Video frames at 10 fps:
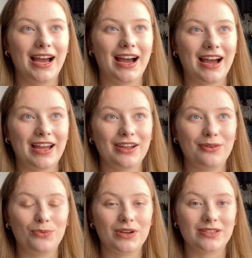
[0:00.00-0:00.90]
I
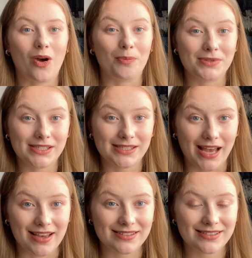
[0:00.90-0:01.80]
was
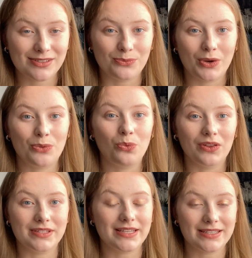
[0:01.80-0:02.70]
obsessed with
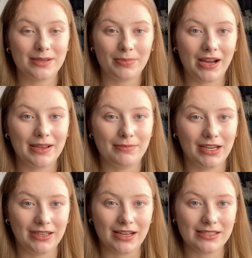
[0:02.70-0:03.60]
wanting to buy my
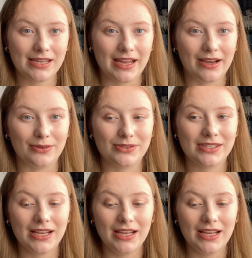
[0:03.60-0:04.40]
next house,